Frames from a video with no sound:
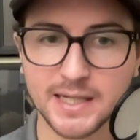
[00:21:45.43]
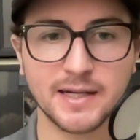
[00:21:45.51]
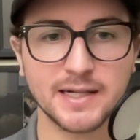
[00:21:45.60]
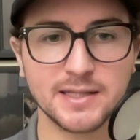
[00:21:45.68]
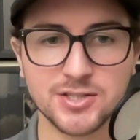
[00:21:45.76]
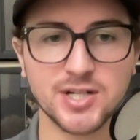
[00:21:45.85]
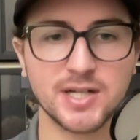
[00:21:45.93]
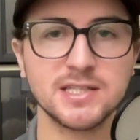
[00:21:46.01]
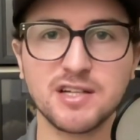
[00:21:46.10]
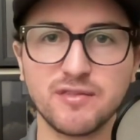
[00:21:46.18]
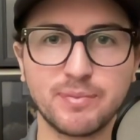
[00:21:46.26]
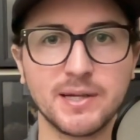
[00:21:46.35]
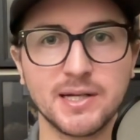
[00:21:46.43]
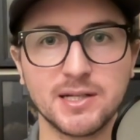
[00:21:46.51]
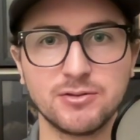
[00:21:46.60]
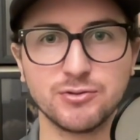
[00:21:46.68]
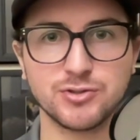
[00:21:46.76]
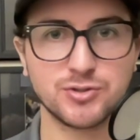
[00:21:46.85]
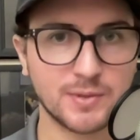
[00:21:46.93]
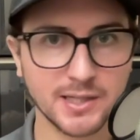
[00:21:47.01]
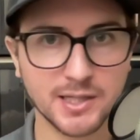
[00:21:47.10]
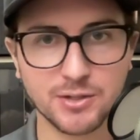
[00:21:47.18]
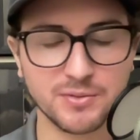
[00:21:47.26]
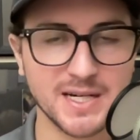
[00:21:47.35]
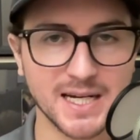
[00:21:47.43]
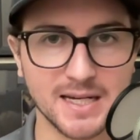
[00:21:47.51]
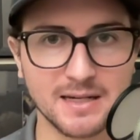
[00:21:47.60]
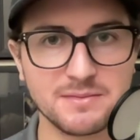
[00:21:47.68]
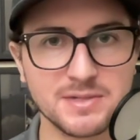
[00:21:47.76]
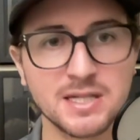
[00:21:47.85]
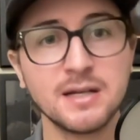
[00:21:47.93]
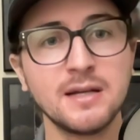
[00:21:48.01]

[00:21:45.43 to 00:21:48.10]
like the Giants have played through 23 games,